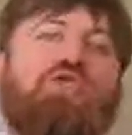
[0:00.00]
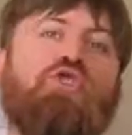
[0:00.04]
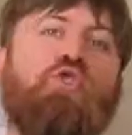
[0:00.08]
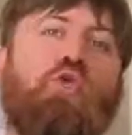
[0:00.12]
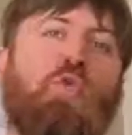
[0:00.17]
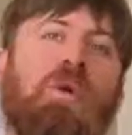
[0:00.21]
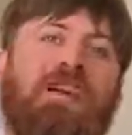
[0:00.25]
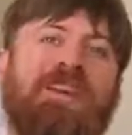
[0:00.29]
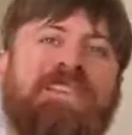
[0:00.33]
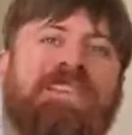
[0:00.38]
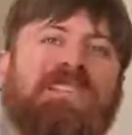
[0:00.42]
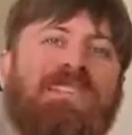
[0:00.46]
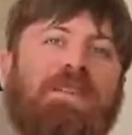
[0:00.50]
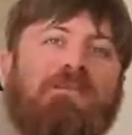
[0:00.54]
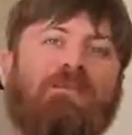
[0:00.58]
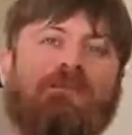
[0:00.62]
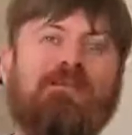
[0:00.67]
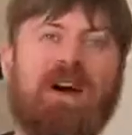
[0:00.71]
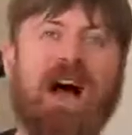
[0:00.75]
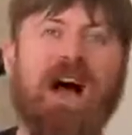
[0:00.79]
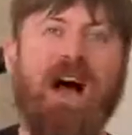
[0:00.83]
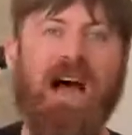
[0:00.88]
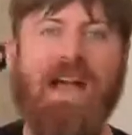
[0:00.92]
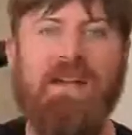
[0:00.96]

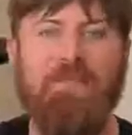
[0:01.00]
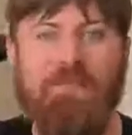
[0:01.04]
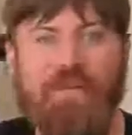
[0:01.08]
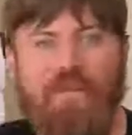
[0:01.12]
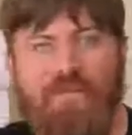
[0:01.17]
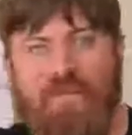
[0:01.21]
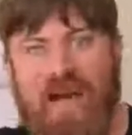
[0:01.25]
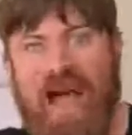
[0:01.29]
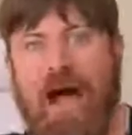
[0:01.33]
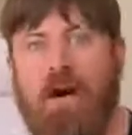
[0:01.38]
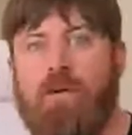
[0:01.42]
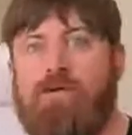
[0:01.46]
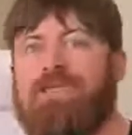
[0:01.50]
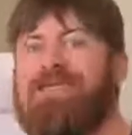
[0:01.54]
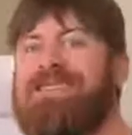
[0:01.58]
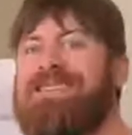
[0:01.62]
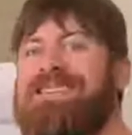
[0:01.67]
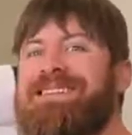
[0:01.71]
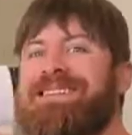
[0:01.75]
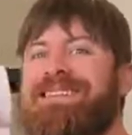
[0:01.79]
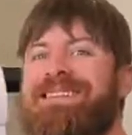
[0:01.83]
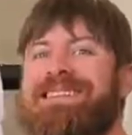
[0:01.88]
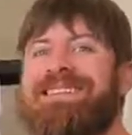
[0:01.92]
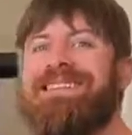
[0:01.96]

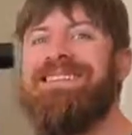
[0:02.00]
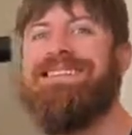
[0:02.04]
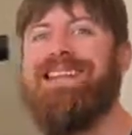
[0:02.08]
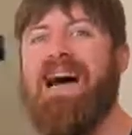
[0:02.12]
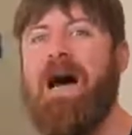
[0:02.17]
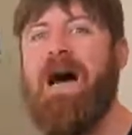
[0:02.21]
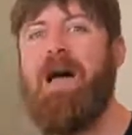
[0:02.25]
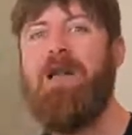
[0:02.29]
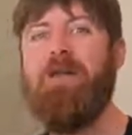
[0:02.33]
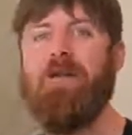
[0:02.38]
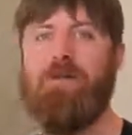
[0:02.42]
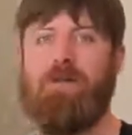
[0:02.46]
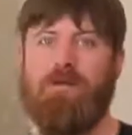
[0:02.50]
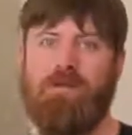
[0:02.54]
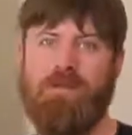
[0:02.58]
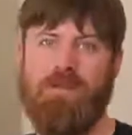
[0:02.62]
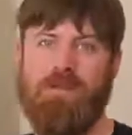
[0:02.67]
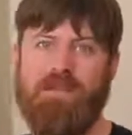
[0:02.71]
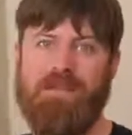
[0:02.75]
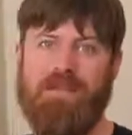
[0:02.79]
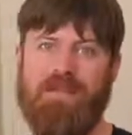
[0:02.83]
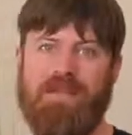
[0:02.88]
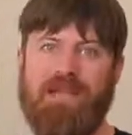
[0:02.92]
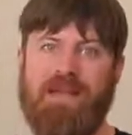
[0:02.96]

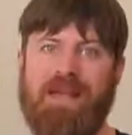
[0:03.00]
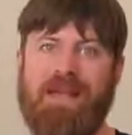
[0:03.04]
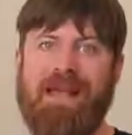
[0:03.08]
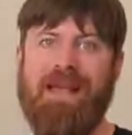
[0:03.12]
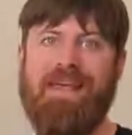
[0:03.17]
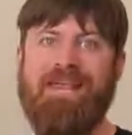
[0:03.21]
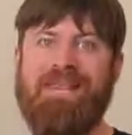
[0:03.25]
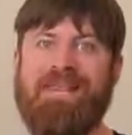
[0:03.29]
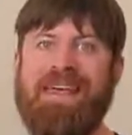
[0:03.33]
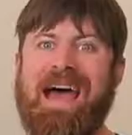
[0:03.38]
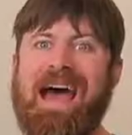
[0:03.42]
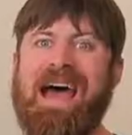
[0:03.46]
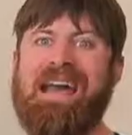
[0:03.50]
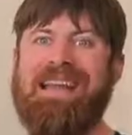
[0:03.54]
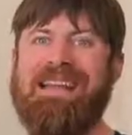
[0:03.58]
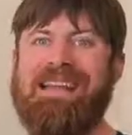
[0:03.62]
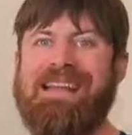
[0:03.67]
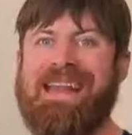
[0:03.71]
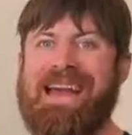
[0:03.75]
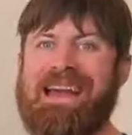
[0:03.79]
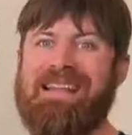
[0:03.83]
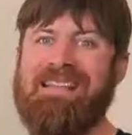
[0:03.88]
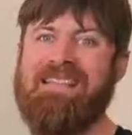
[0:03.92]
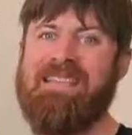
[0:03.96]
$25,000 that
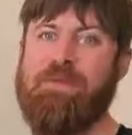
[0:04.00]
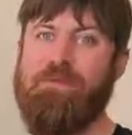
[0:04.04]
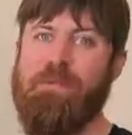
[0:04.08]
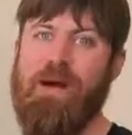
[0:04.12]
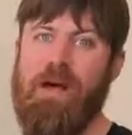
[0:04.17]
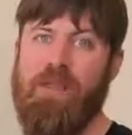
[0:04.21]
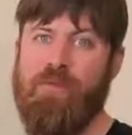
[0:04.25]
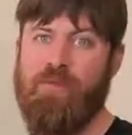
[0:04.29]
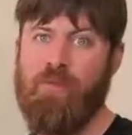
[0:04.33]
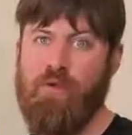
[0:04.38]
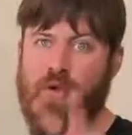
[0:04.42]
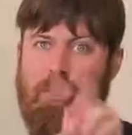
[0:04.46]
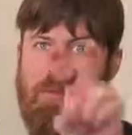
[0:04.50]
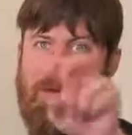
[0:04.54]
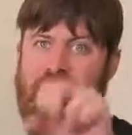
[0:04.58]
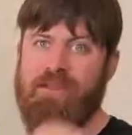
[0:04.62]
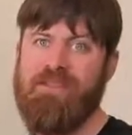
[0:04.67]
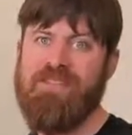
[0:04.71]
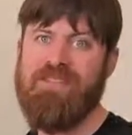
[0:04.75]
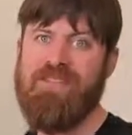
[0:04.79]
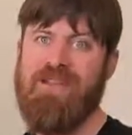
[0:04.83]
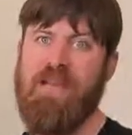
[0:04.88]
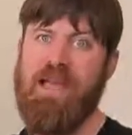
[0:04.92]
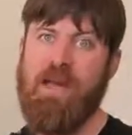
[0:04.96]
next month. 2
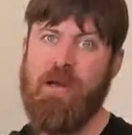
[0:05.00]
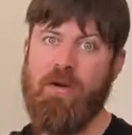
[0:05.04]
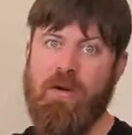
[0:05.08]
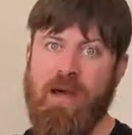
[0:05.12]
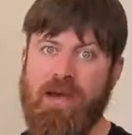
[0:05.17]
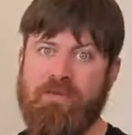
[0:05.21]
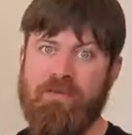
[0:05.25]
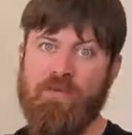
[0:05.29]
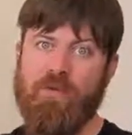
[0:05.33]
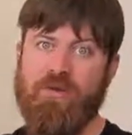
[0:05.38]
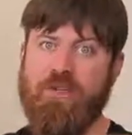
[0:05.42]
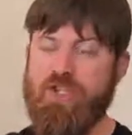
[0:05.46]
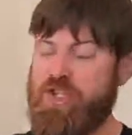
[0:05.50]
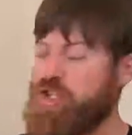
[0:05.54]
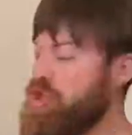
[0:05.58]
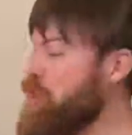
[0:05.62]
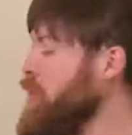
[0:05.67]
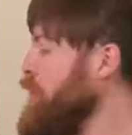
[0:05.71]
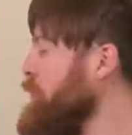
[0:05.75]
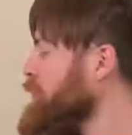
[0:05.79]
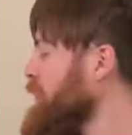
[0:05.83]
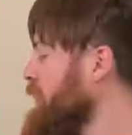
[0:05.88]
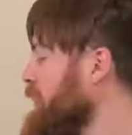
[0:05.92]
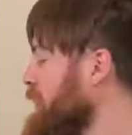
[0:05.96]
months later, after he
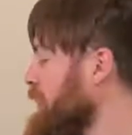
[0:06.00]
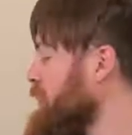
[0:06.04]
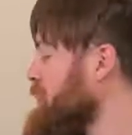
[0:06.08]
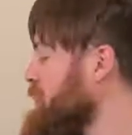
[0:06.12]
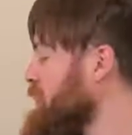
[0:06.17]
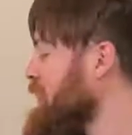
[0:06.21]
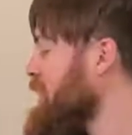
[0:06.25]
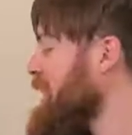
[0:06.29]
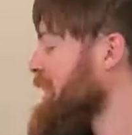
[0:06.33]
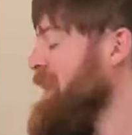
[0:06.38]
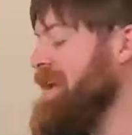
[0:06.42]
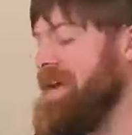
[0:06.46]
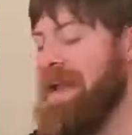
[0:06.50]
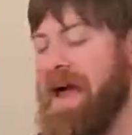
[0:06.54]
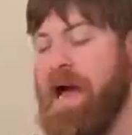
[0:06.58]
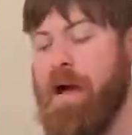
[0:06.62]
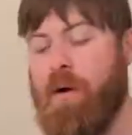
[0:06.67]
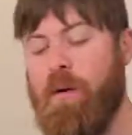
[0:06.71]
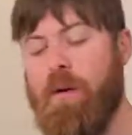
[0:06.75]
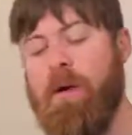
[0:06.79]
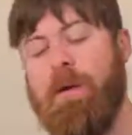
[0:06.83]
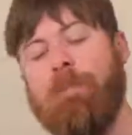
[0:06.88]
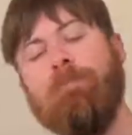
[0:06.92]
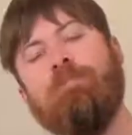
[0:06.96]
showed me this.
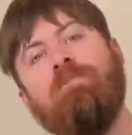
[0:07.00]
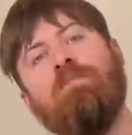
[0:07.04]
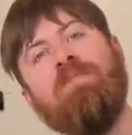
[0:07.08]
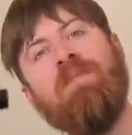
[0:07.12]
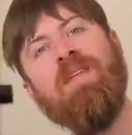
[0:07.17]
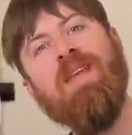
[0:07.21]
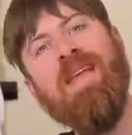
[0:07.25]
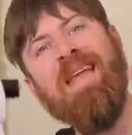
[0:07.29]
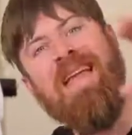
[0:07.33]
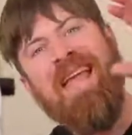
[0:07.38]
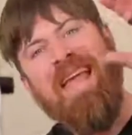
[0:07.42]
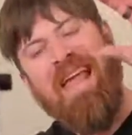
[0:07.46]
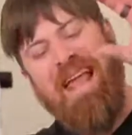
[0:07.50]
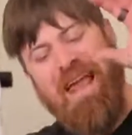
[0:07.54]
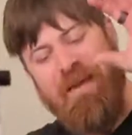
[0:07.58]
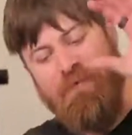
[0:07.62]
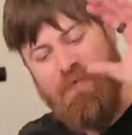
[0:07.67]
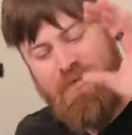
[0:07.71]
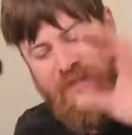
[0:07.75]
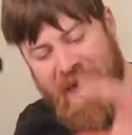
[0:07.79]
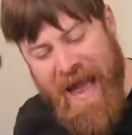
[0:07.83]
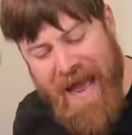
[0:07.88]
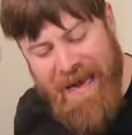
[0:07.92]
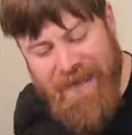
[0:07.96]
Now,
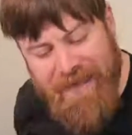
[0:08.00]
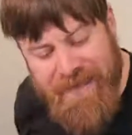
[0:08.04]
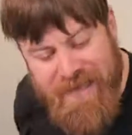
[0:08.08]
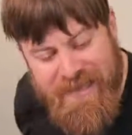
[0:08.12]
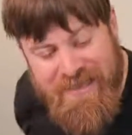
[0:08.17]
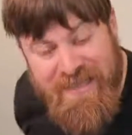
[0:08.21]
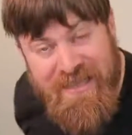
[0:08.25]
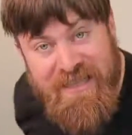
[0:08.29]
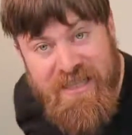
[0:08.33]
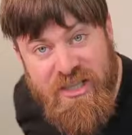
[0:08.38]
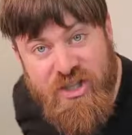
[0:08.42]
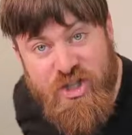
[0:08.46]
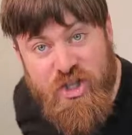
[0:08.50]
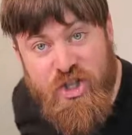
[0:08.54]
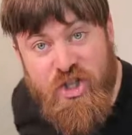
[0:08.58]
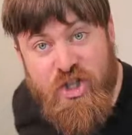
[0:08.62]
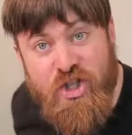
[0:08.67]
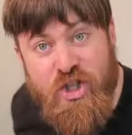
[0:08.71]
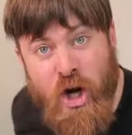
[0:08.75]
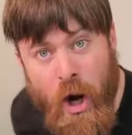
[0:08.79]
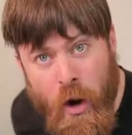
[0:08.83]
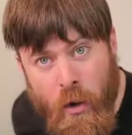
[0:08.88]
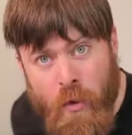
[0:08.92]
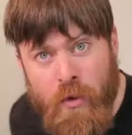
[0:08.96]
if that doesn't
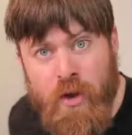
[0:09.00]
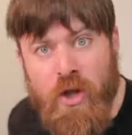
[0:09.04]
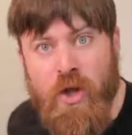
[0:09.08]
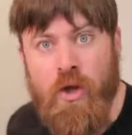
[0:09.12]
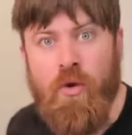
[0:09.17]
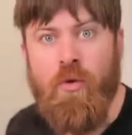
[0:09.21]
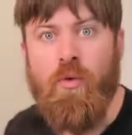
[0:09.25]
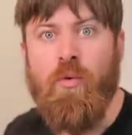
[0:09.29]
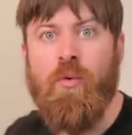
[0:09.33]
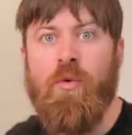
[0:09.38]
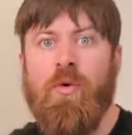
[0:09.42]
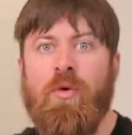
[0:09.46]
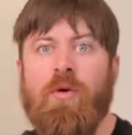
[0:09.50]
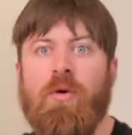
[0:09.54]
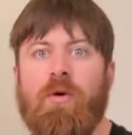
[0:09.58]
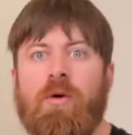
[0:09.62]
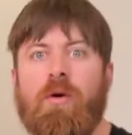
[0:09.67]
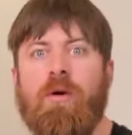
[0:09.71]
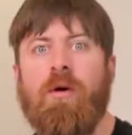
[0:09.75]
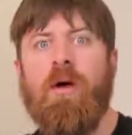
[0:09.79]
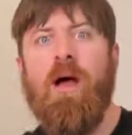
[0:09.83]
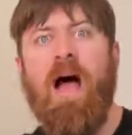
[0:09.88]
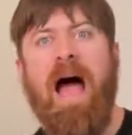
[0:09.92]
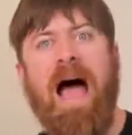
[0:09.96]
show you,
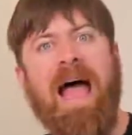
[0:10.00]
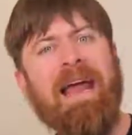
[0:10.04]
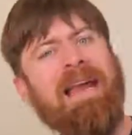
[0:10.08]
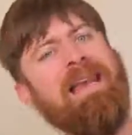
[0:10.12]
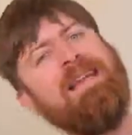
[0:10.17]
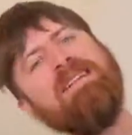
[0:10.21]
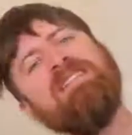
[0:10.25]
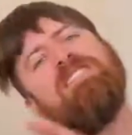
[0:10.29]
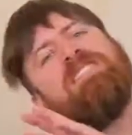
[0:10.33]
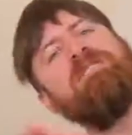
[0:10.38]
I didn't